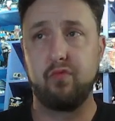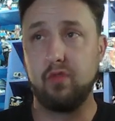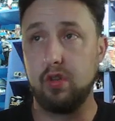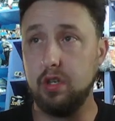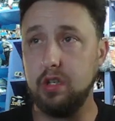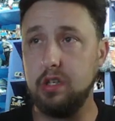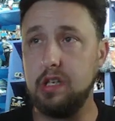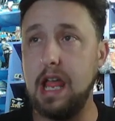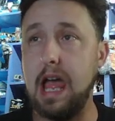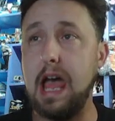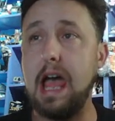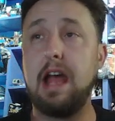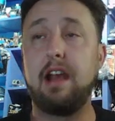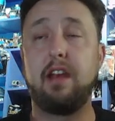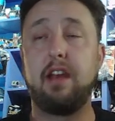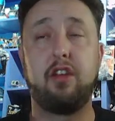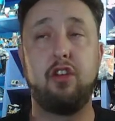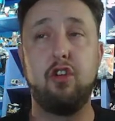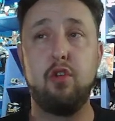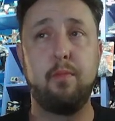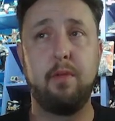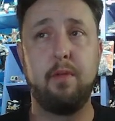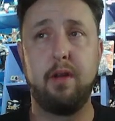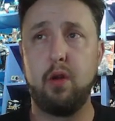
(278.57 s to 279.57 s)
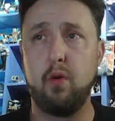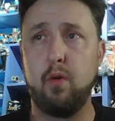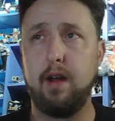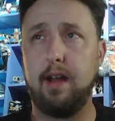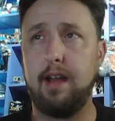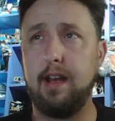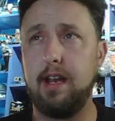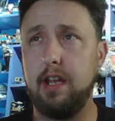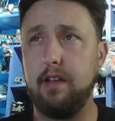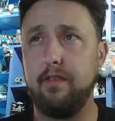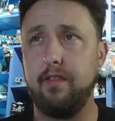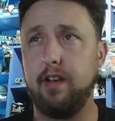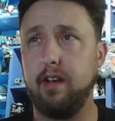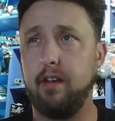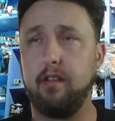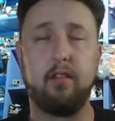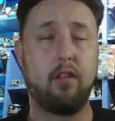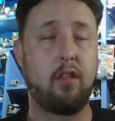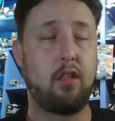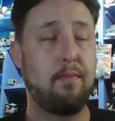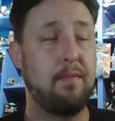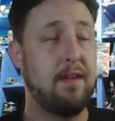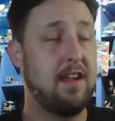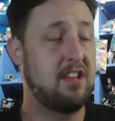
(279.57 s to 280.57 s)
non-humanoid even
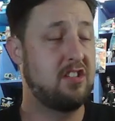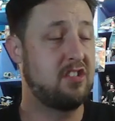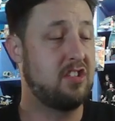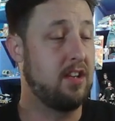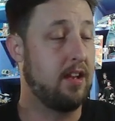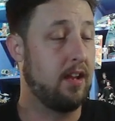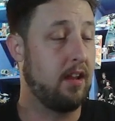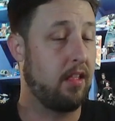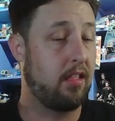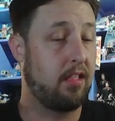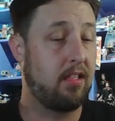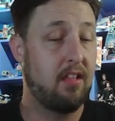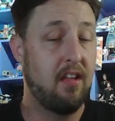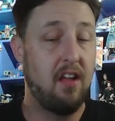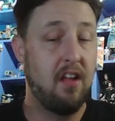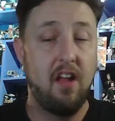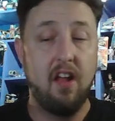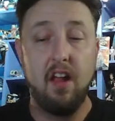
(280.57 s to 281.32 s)
species,